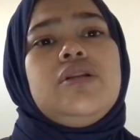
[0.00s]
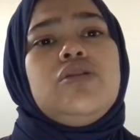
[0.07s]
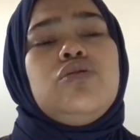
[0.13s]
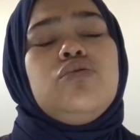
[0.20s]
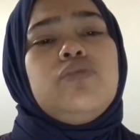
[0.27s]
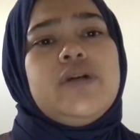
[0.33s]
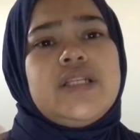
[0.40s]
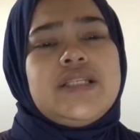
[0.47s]

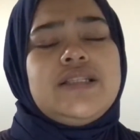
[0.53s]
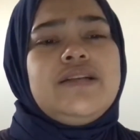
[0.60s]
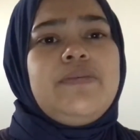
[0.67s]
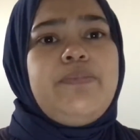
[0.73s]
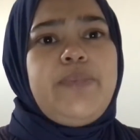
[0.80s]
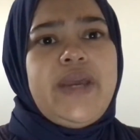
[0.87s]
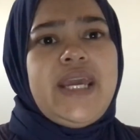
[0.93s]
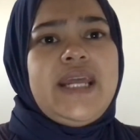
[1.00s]
towards the
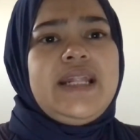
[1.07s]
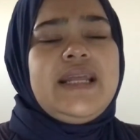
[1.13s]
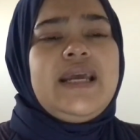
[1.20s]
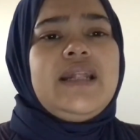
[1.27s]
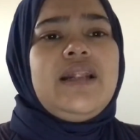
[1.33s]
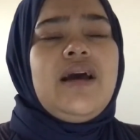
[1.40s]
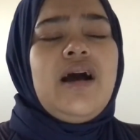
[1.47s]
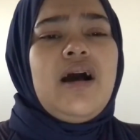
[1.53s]
pain,
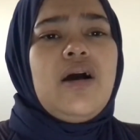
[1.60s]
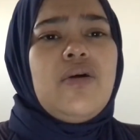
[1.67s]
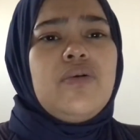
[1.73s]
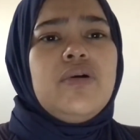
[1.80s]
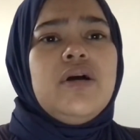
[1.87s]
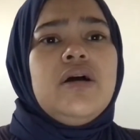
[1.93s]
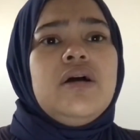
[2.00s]
and how